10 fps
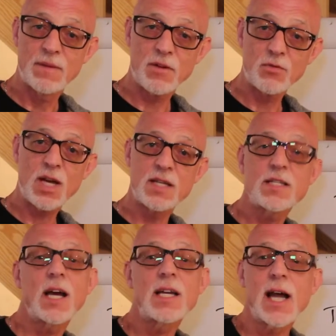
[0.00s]
so
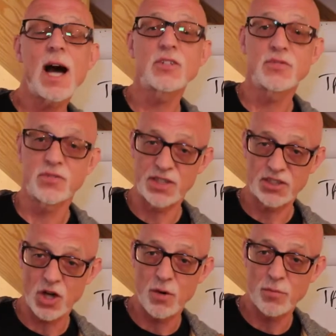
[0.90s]
take us for
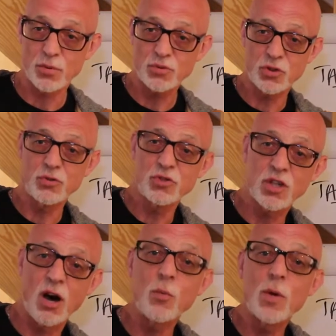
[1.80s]
example, Susan
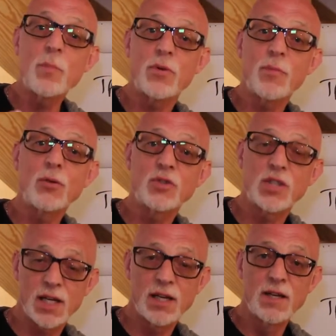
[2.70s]
and I, we're
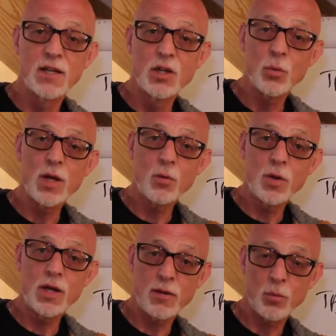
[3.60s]
promoting
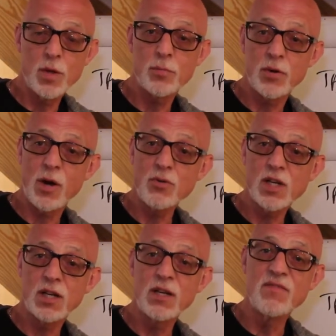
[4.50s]

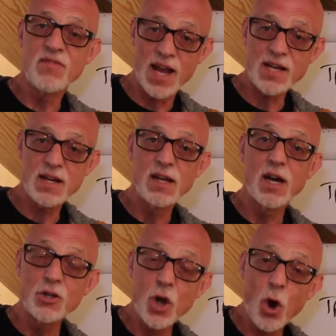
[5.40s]
an event,
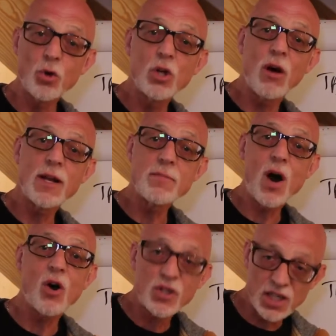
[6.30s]
an online
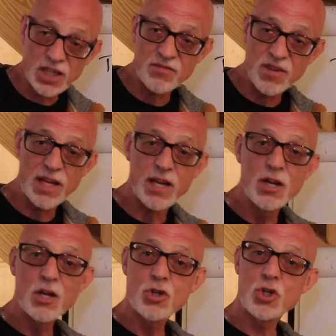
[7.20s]
marketing event,
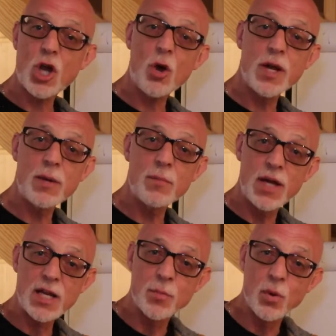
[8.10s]
showing
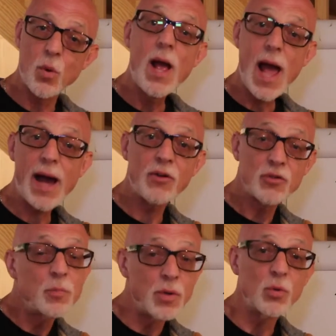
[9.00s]
people how
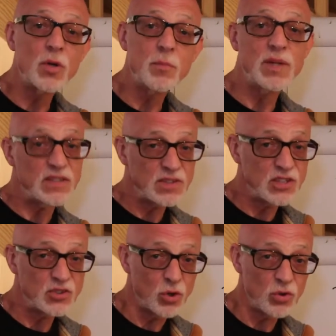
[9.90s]
to build a
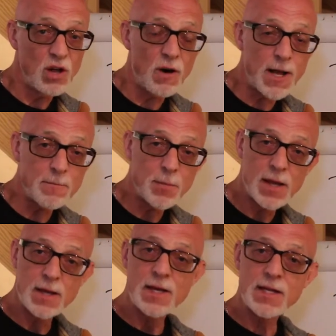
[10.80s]
business online.
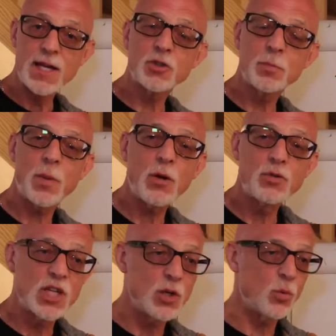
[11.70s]
Now,
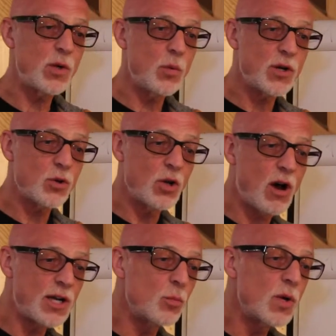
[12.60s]
supposing we went
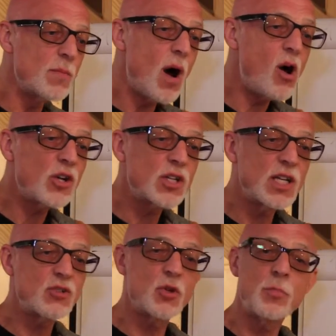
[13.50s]
online and we
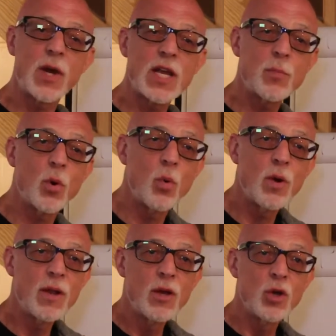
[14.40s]
marketed to
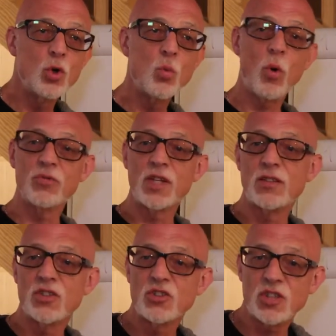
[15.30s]
people who
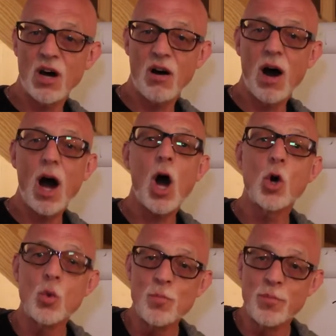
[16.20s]
wanted to start a
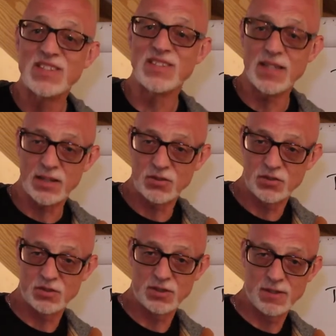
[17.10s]
home
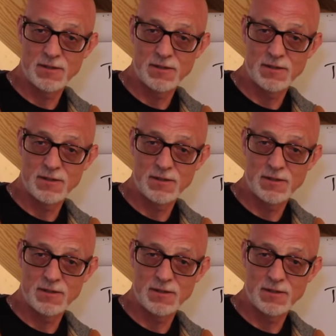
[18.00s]
business.